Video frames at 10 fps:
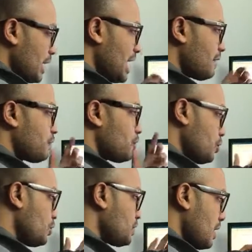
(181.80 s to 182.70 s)
we have
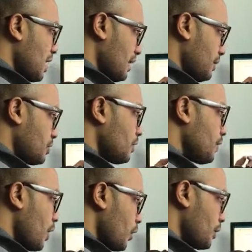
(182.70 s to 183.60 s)
two types of
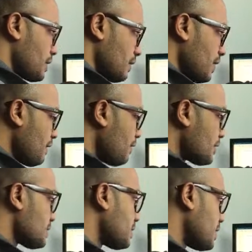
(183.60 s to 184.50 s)
hooks. The very
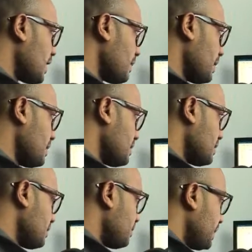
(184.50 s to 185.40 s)
first type is
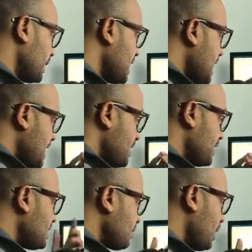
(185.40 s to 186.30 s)
simply
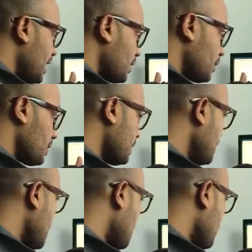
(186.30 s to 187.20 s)
the display hook.
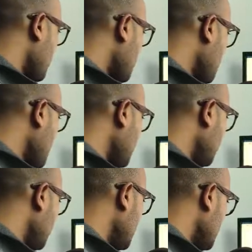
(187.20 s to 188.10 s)
They are
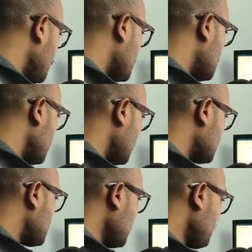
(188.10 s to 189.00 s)
mainly used
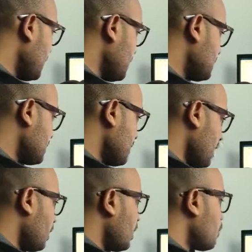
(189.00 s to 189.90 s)
in templates. They
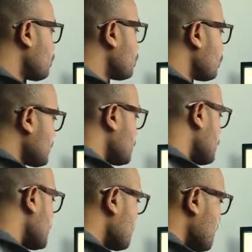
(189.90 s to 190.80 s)
allow modules to
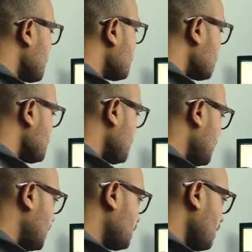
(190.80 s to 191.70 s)
provide
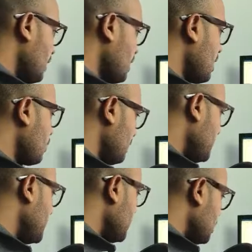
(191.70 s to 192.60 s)
content that will
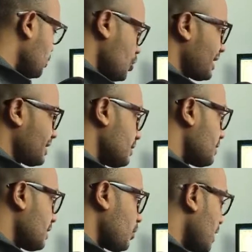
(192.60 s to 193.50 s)
be injected
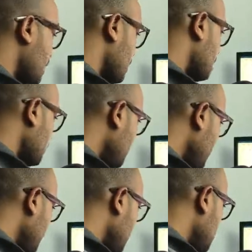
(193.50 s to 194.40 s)
somewhere in the
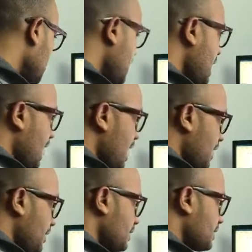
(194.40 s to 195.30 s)
template.
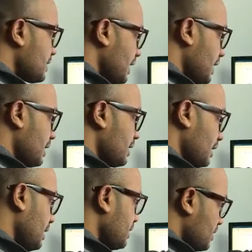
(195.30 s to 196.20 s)
And the second,
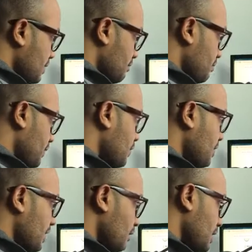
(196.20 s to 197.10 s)
before
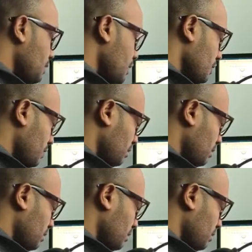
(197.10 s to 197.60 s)
that we move.